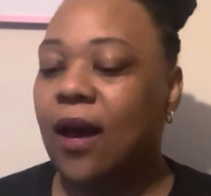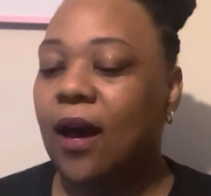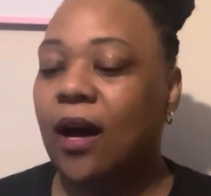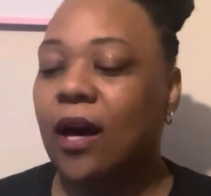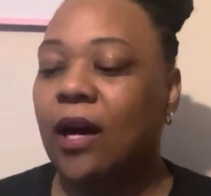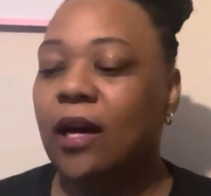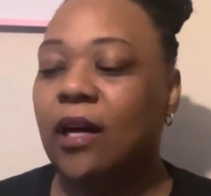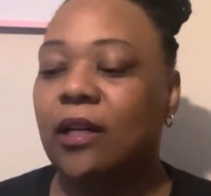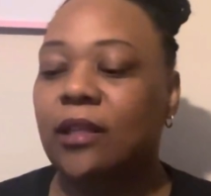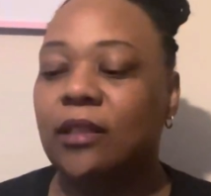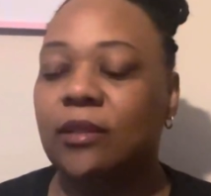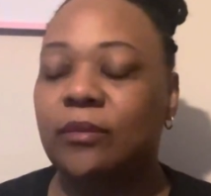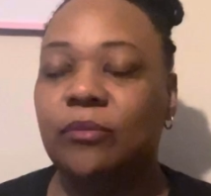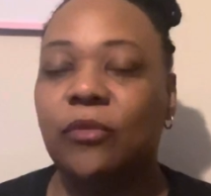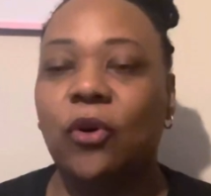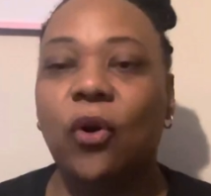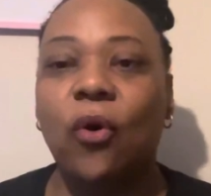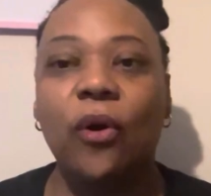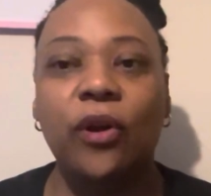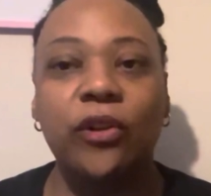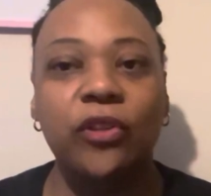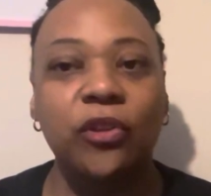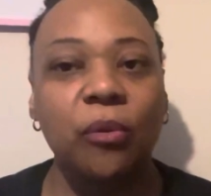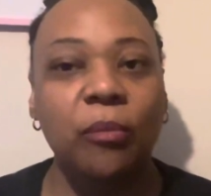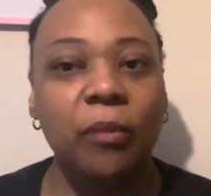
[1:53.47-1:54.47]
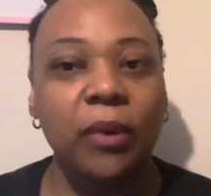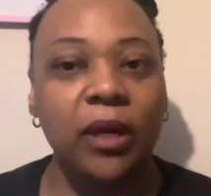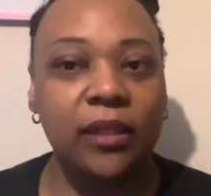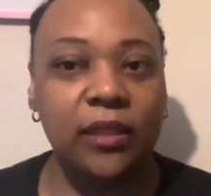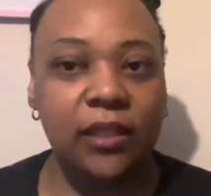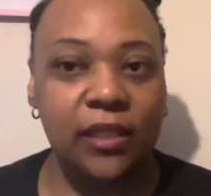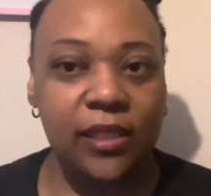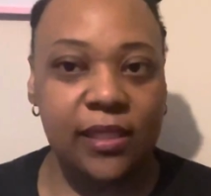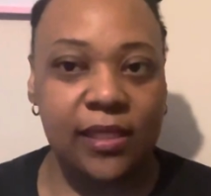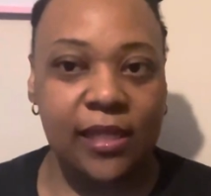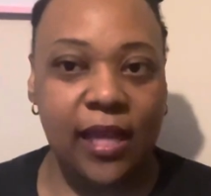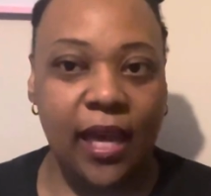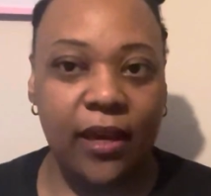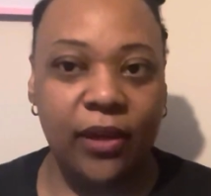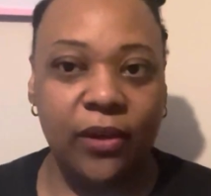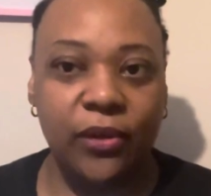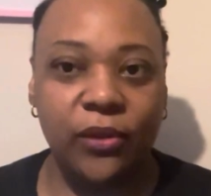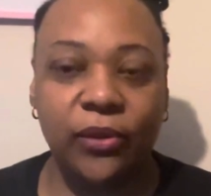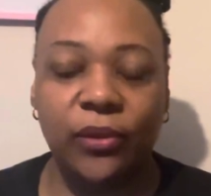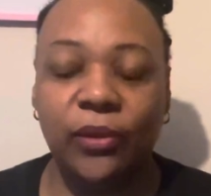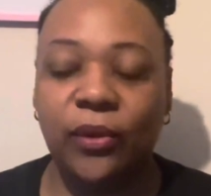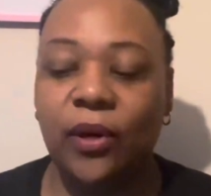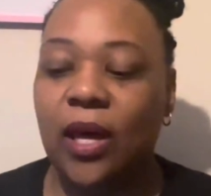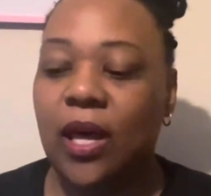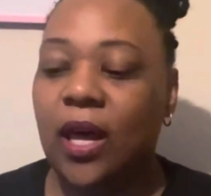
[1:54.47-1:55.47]
on your monthly
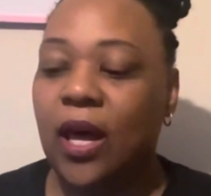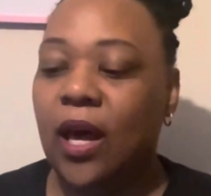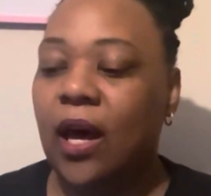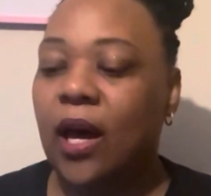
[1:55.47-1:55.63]
cycle.